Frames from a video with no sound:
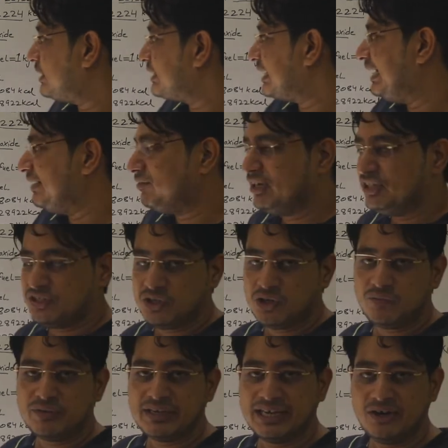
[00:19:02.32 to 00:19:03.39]
for calculation
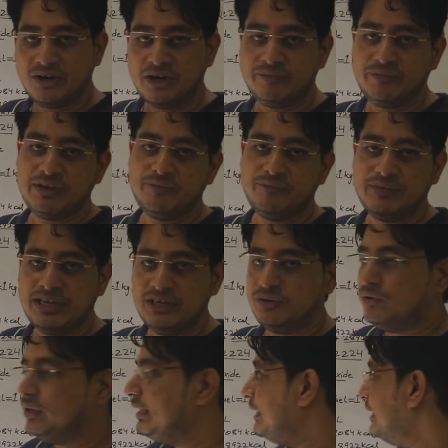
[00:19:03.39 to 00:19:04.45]
of calorific
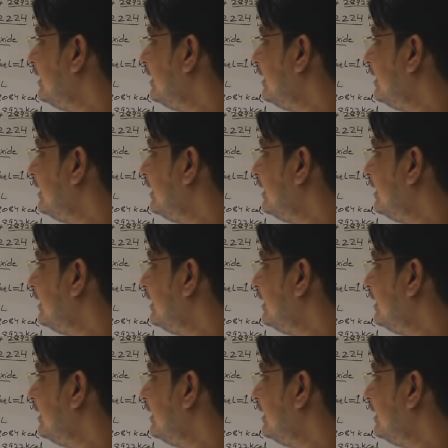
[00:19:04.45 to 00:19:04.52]
value